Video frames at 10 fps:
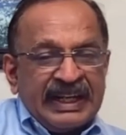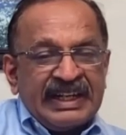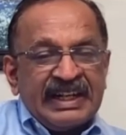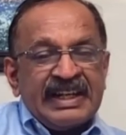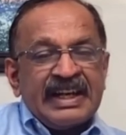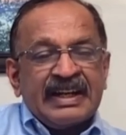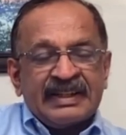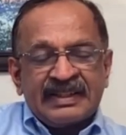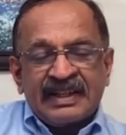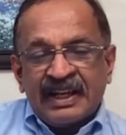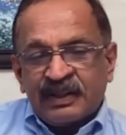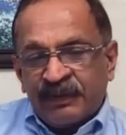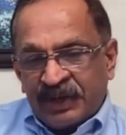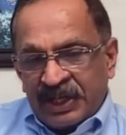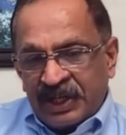ETDRS
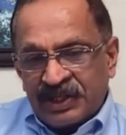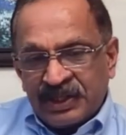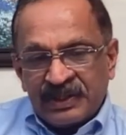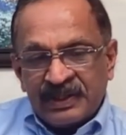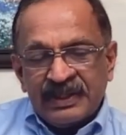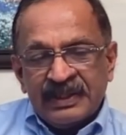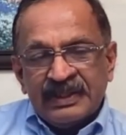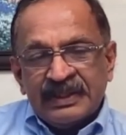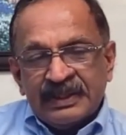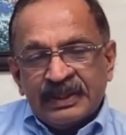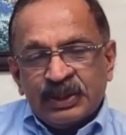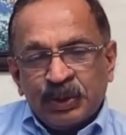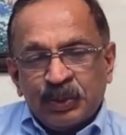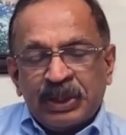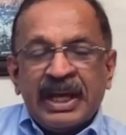classification.
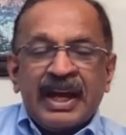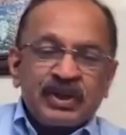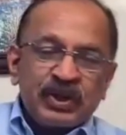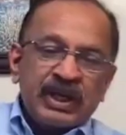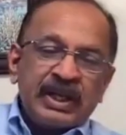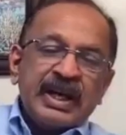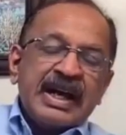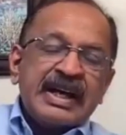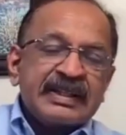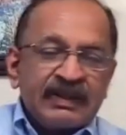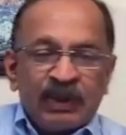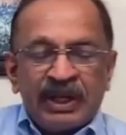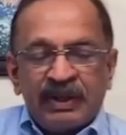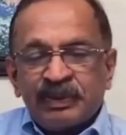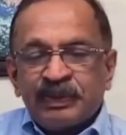So we actually ask
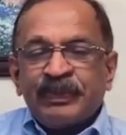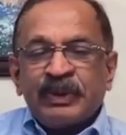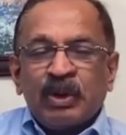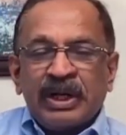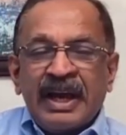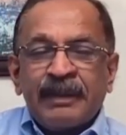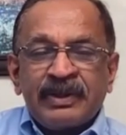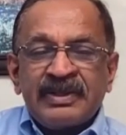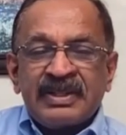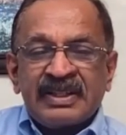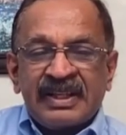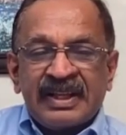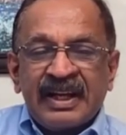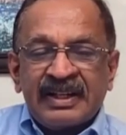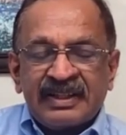what happens is
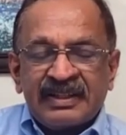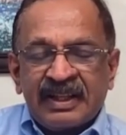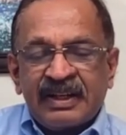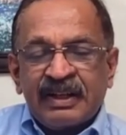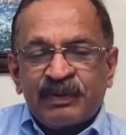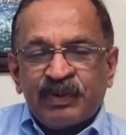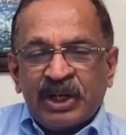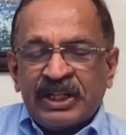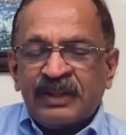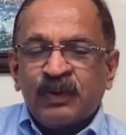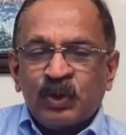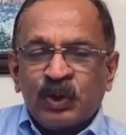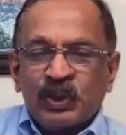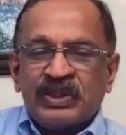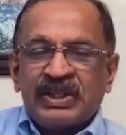that a fundus
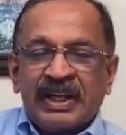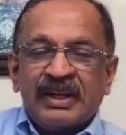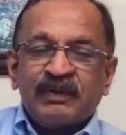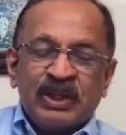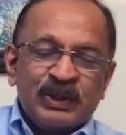photo is taken.